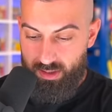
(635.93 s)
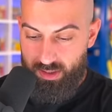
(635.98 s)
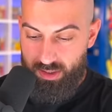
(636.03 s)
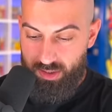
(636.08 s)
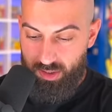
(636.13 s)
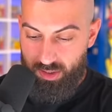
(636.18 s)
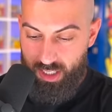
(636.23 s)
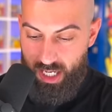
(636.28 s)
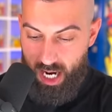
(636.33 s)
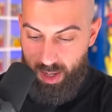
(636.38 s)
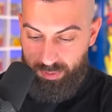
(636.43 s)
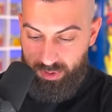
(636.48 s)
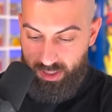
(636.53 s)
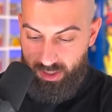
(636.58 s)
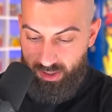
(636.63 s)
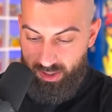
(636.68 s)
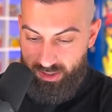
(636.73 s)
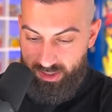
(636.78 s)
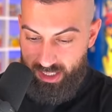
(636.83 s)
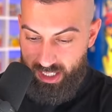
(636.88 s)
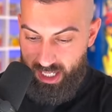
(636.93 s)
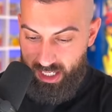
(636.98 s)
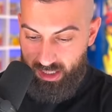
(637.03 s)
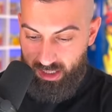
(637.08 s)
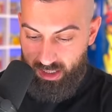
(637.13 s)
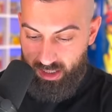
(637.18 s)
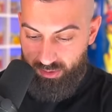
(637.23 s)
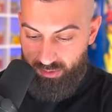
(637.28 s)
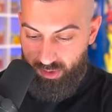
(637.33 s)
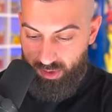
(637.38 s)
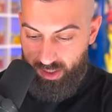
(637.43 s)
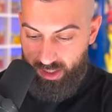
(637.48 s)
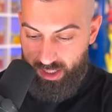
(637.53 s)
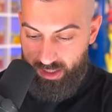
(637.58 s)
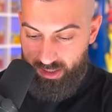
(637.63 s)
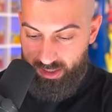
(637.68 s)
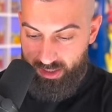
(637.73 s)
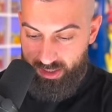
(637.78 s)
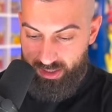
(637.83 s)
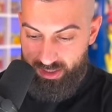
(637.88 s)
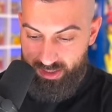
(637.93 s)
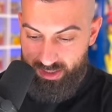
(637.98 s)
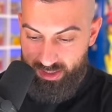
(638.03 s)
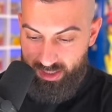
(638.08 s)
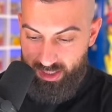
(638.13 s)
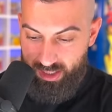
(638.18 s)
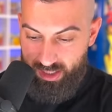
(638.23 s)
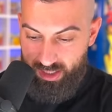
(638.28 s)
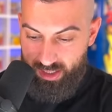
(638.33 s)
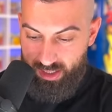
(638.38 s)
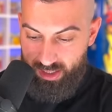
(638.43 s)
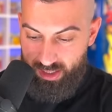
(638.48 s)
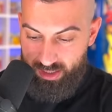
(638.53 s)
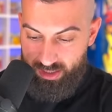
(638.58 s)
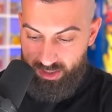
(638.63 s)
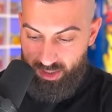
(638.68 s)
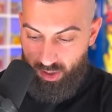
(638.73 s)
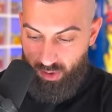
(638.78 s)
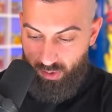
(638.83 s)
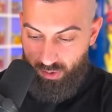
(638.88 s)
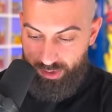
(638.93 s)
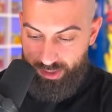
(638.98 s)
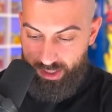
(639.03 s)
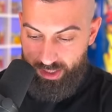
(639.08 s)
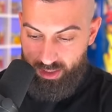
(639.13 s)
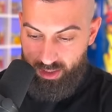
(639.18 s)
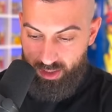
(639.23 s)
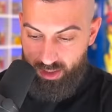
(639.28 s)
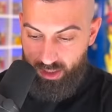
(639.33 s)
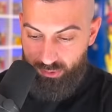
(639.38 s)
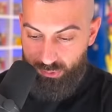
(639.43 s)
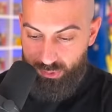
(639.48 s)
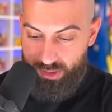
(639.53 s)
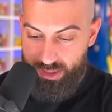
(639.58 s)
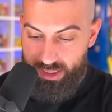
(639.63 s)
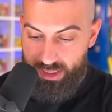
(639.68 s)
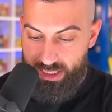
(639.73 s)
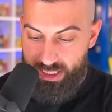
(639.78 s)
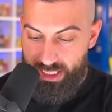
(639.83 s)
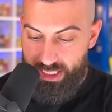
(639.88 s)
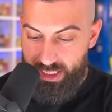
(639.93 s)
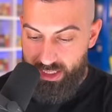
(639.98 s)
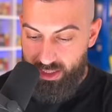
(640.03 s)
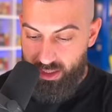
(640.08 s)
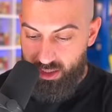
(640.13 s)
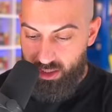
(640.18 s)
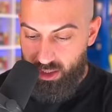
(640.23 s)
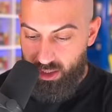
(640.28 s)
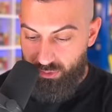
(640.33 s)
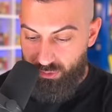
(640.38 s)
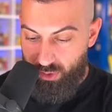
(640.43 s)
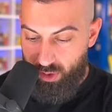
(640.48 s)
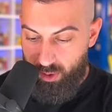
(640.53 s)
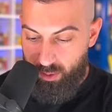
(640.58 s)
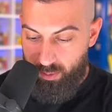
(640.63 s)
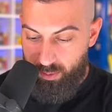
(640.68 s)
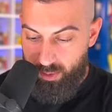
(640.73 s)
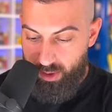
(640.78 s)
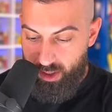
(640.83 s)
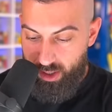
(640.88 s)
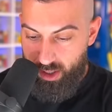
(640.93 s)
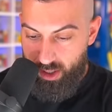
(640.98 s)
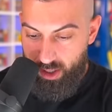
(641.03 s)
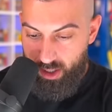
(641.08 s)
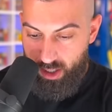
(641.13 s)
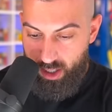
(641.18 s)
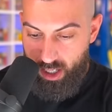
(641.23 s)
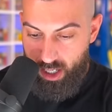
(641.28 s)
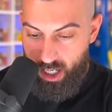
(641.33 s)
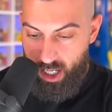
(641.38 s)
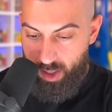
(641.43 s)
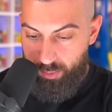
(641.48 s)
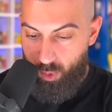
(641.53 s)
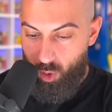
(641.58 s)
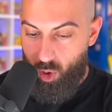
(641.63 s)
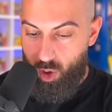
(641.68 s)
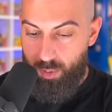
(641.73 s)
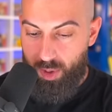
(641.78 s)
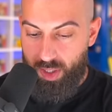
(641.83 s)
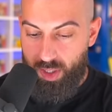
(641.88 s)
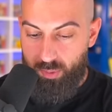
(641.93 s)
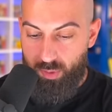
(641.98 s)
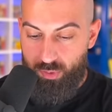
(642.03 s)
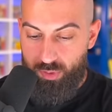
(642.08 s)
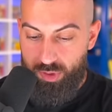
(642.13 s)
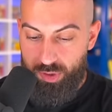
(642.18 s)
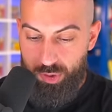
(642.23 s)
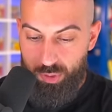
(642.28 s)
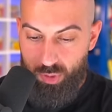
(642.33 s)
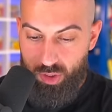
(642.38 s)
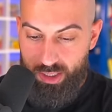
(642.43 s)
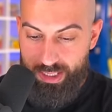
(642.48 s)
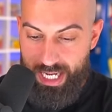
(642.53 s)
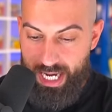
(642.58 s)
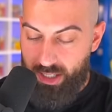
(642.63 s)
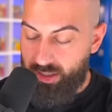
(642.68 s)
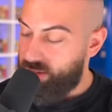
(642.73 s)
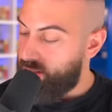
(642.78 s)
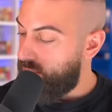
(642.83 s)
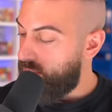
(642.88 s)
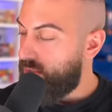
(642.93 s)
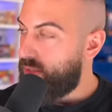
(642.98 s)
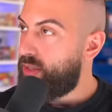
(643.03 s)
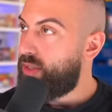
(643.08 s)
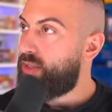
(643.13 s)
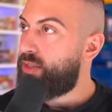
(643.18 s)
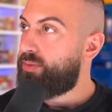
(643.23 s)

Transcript: These are Topps cards, and I love looking at these. So these are different scenes from uh, Pokemon the Movie two thousand.